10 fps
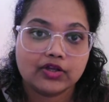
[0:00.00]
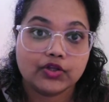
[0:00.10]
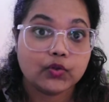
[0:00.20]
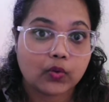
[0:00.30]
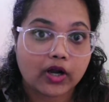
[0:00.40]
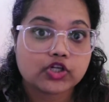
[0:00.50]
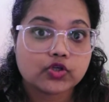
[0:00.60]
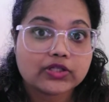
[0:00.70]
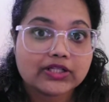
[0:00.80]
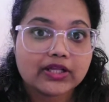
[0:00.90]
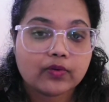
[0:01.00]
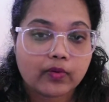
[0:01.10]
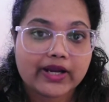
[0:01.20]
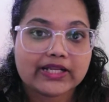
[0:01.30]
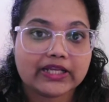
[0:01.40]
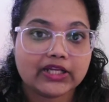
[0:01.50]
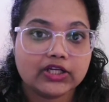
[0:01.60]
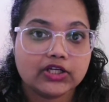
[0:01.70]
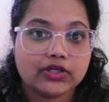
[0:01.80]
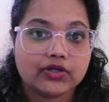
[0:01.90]
you are totally ready
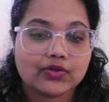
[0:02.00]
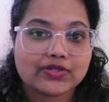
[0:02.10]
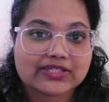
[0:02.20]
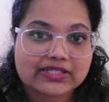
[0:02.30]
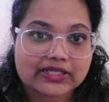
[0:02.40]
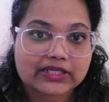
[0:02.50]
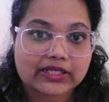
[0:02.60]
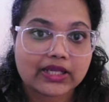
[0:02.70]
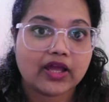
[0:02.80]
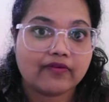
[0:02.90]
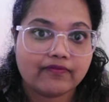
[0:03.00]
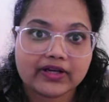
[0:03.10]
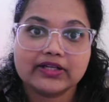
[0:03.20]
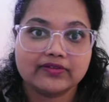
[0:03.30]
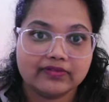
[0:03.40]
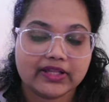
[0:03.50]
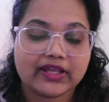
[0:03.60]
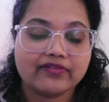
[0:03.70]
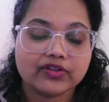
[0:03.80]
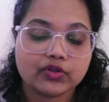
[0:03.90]
to study effectively,
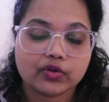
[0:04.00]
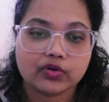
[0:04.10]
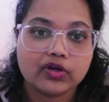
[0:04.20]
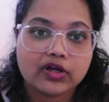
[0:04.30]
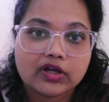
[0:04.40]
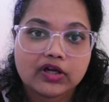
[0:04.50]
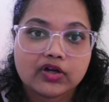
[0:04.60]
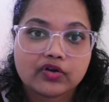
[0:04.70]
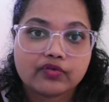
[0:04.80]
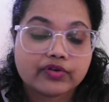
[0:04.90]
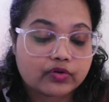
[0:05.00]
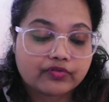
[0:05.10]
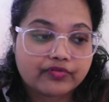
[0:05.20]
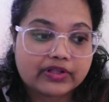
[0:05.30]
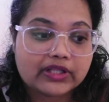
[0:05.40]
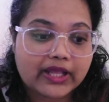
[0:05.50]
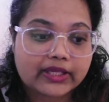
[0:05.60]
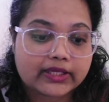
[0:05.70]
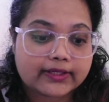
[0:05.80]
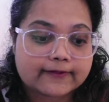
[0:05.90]
even though we don't feel
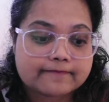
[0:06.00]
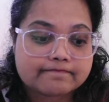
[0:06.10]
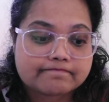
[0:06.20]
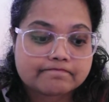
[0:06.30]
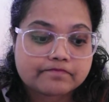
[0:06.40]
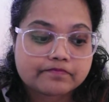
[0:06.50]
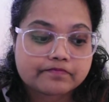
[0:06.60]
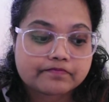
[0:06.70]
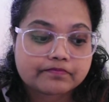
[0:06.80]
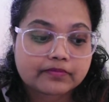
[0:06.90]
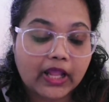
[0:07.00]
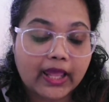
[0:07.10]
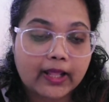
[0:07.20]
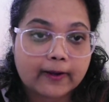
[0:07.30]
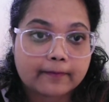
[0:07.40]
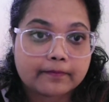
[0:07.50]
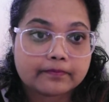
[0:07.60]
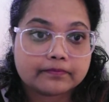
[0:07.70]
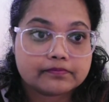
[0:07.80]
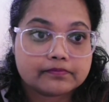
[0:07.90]
like it. And
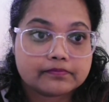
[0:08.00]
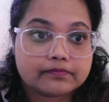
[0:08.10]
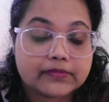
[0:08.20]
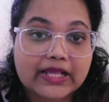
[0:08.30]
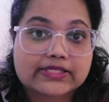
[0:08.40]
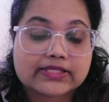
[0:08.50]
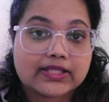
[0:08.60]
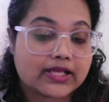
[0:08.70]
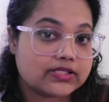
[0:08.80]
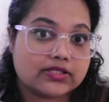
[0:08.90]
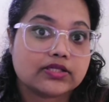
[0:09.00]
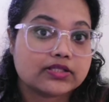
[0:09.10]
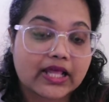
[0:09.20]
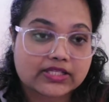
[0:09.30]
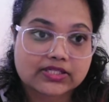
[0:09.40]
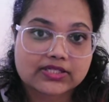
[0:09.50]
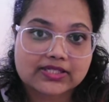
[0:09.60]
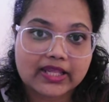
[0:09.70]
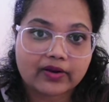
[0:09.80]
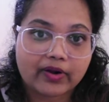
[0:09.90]
that's the
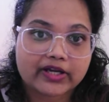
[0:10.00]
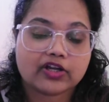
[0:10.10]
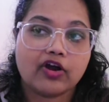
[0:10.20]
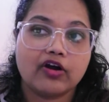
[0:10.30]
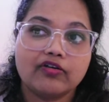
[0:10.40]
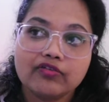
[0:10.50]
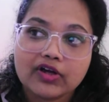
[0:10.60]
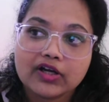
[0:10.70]
secret of